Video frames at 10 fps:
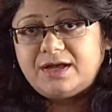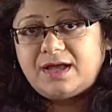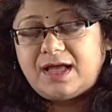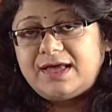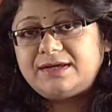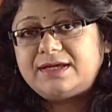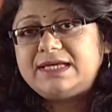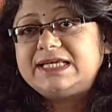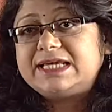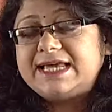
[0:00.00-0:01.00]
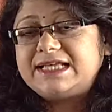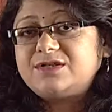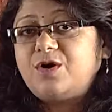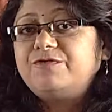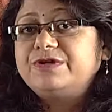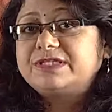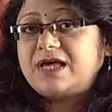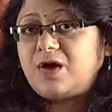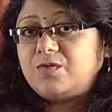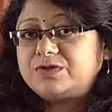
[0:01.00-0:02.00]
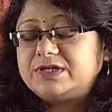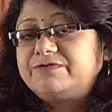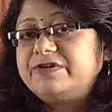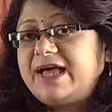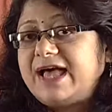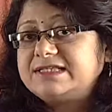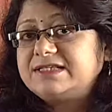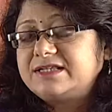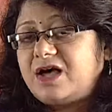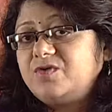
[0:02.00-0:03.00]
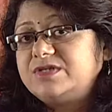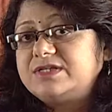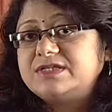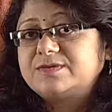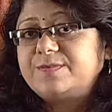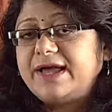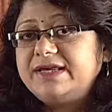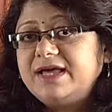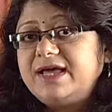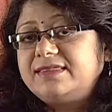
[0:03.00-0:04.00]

and in case of a doubt, if he has a doubt in his mind,